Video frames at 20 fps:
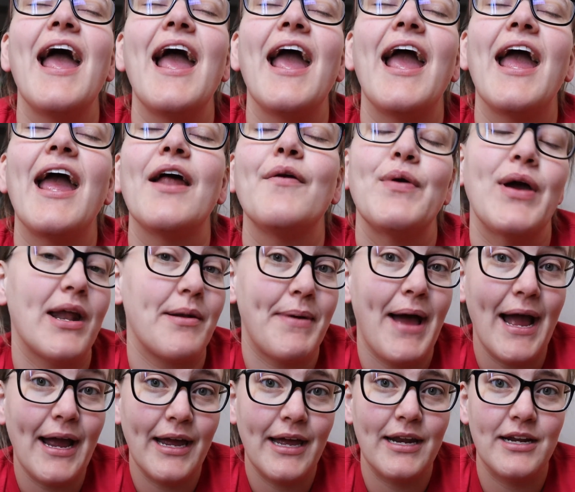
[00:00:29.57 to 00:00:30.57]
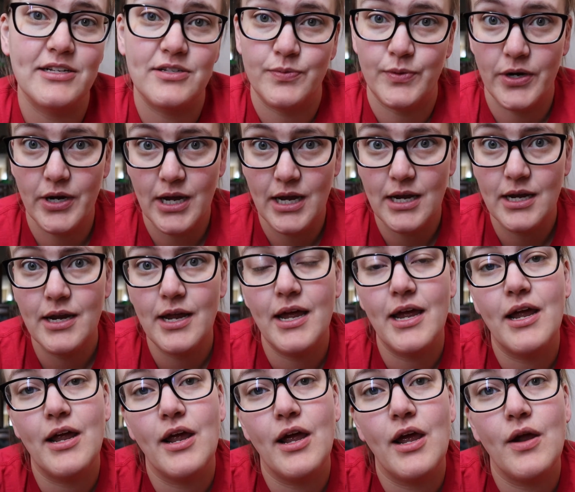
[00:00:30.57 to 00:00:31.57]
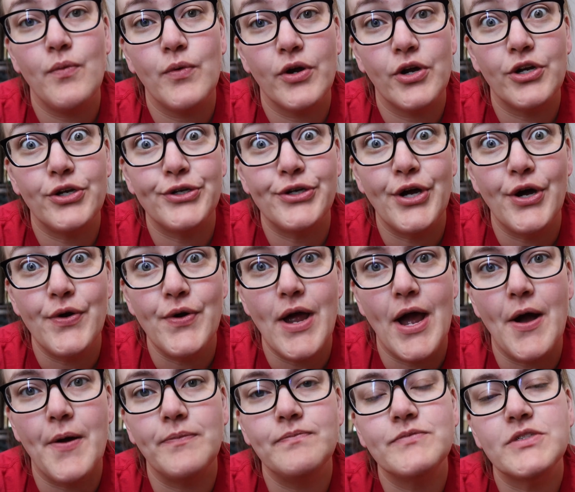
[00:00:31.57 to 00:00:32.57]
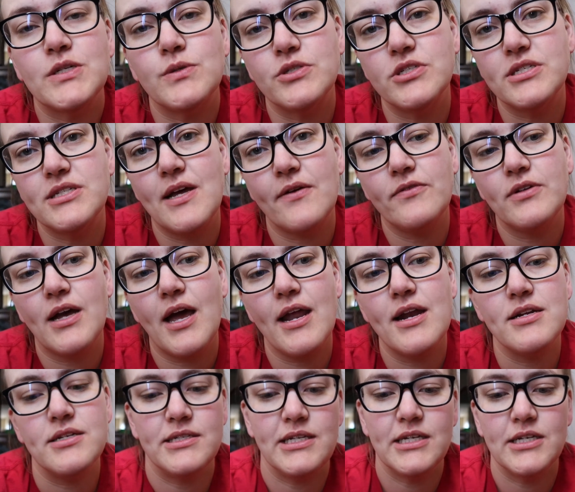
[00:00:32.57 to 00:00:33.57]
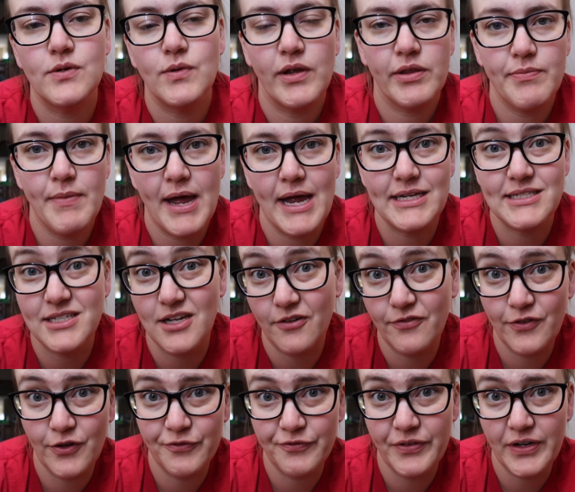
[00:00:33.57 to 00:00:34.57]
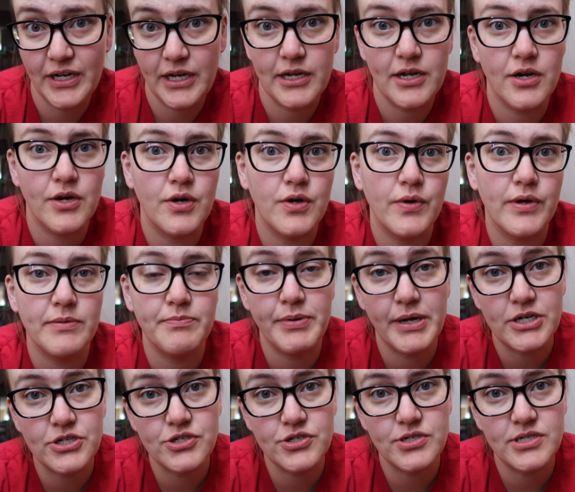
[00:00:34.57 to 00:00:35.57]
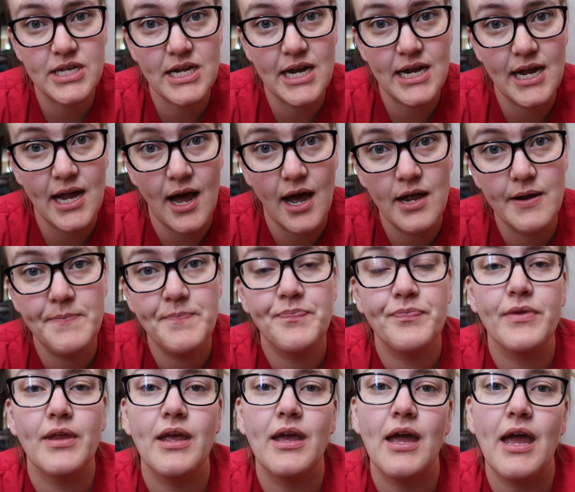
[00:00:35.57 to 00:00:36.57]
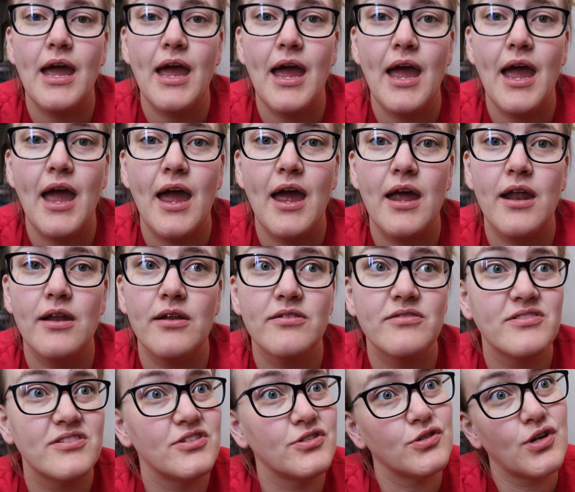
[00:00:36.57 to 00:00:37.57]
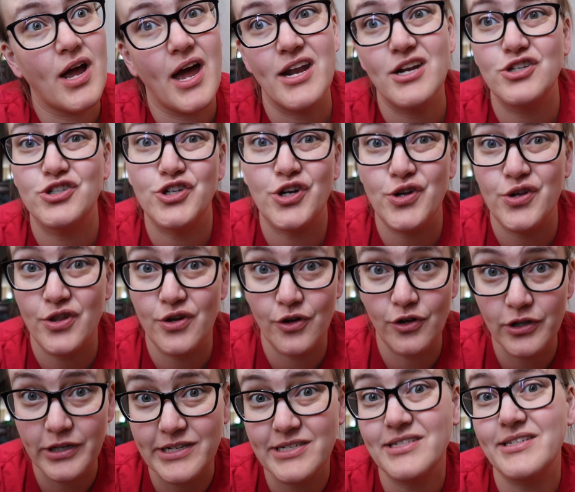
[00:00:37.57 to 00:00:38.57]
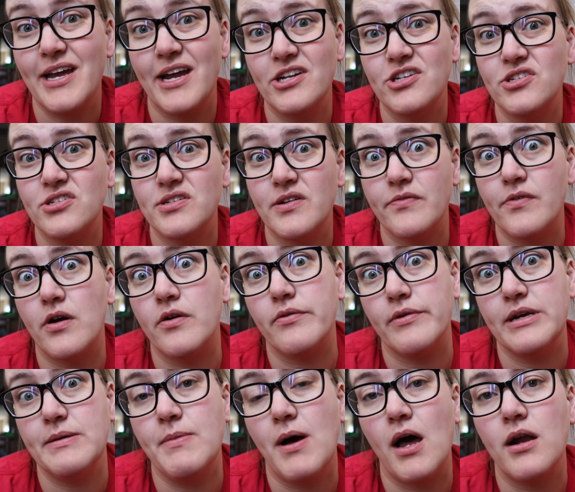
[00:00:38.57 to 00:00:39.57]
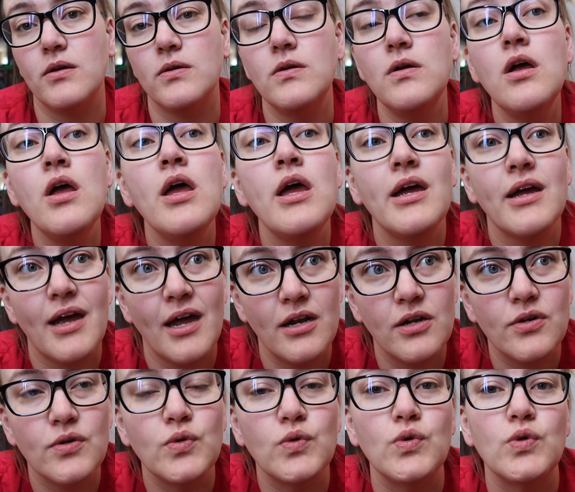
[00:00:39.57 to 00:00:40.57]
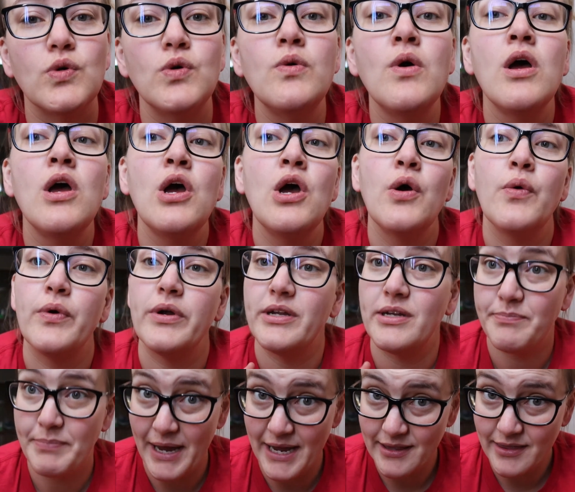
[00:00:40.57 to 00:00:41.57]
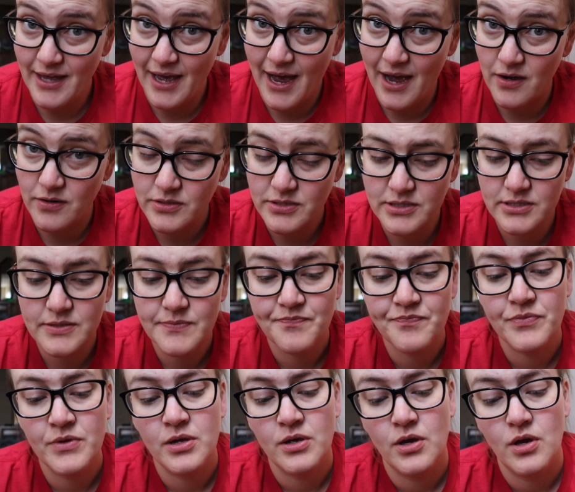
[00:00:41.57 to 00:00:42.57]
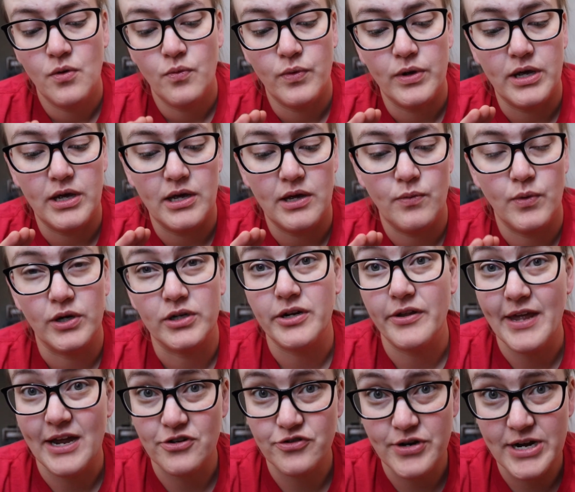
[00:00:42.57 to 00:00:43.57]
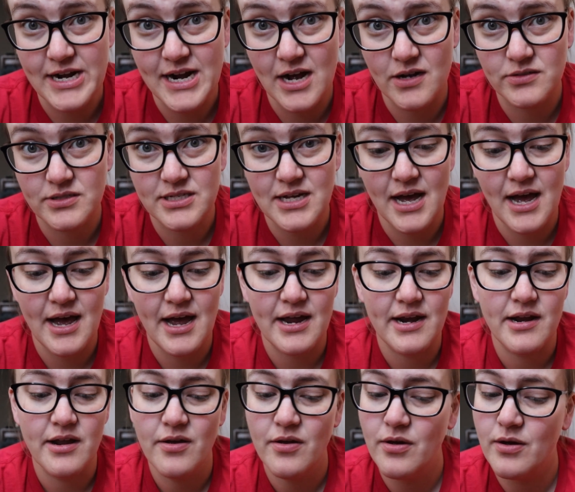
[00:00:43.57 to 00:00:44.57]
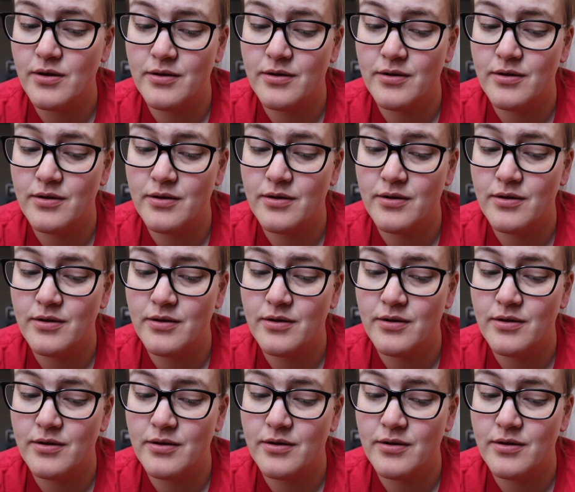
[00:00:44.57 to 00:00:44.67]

And we got it back and it's working and we're good to go now. So we'll just have to kind of deal with my cell phone video and pictures that I got and still kind of show you the early stages of our remodel. Kind of cool. We did paint the house. We worked on that drain outside.